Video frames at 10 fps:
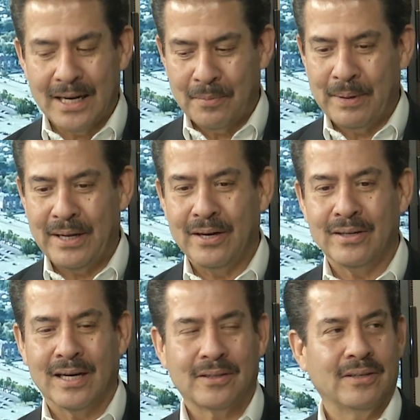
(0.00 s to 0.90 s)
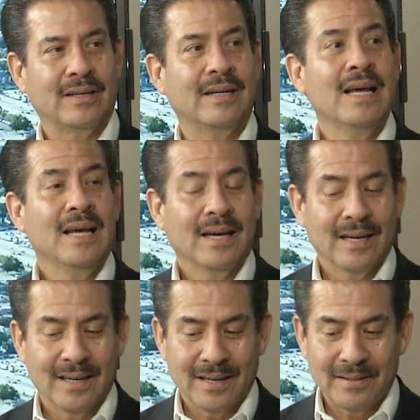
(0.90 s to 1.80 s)
Glad to be here, Doctor,
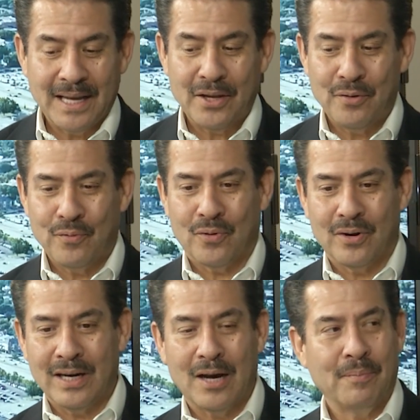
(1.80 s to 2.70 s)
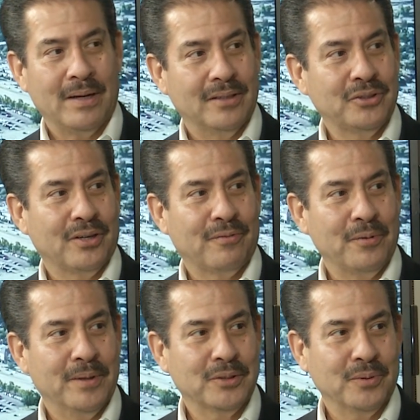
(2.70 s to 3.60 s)
and thank you for allowing me to share a
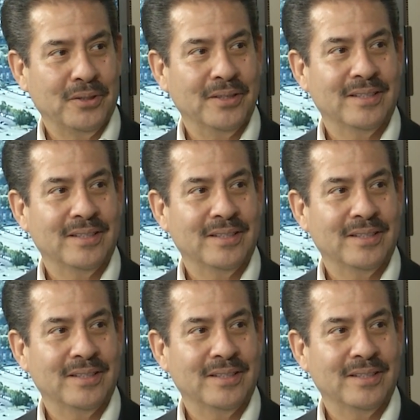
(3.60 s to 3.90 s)
few minutes with